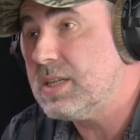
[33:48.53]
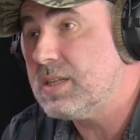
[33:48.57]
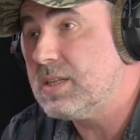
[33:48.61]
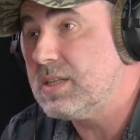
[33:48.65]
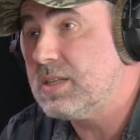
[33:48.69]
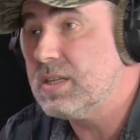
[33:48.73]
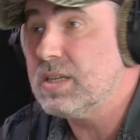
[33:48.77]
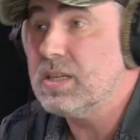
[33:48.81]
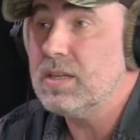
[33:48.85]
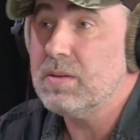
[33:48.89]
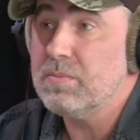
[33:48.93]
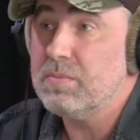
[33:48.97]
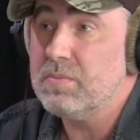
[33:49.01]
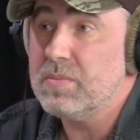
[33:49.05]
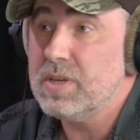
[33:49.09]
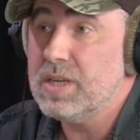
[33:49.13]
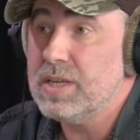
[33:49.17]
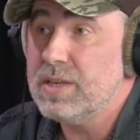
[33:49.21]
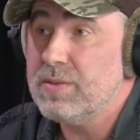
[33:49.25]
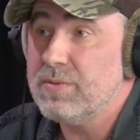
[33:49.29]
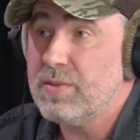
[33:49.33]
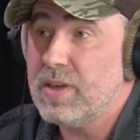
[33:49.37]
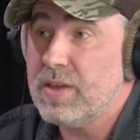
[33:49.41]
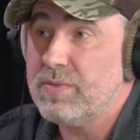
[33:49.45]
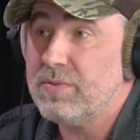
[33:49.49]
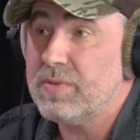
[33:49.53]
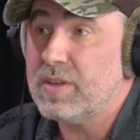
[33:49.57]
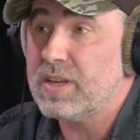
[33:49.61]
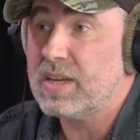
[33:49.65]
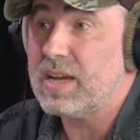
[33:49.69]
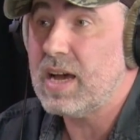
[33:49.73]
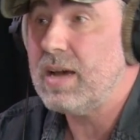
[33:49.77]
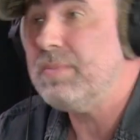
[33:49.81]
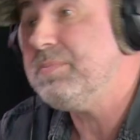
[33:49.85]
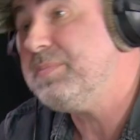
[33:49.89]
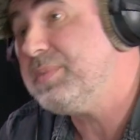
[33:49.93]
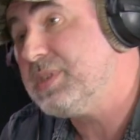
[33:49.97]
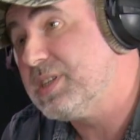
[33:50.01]
it didn't mean that the
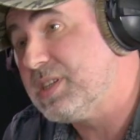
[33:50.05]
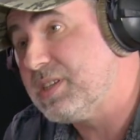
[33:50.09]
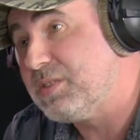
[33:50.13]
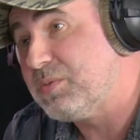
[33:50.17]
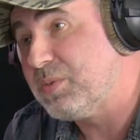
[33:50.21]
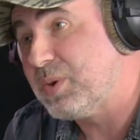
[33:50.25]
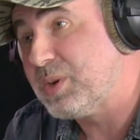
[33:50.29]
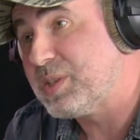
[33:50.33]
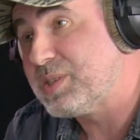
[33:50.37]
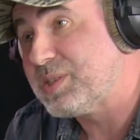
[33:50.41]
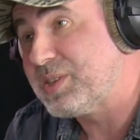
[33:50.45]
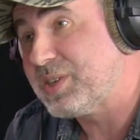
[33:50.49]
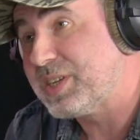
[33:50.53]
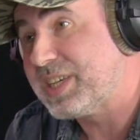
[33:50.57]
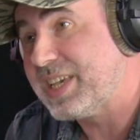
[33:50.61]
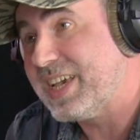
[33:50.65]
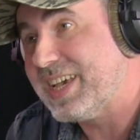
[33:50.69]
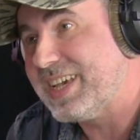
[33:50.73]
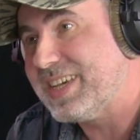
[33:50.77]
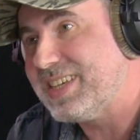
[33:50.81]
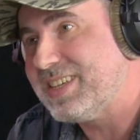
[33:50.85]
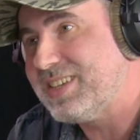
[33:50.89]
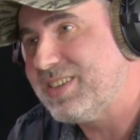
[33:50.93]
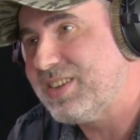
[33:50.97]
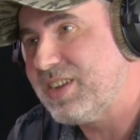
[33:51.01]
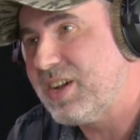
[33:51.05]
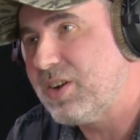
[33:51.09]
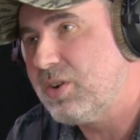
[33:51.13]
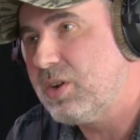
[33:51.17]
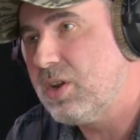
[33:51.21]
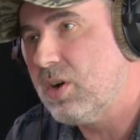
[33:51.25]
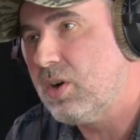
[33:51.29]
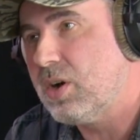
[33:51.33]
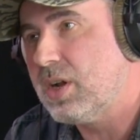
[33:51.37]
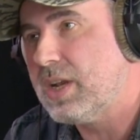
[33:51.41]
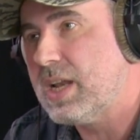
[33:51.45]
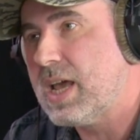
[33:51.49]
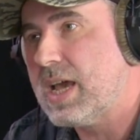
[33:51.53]
company was okay, you know,
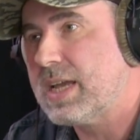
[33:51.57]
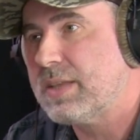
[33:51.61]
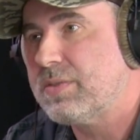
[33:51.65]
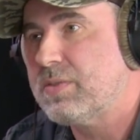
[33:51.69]
or like